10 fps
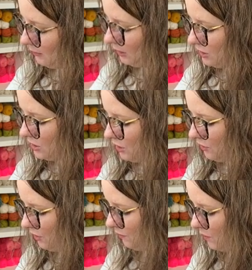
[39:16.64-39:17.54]
going to show
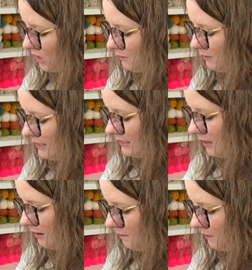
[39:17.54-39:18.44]
you, watch me mess
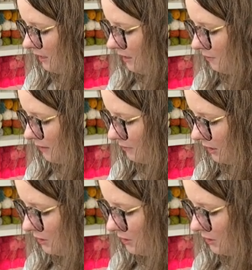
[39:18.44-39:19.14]
up, but I'm going to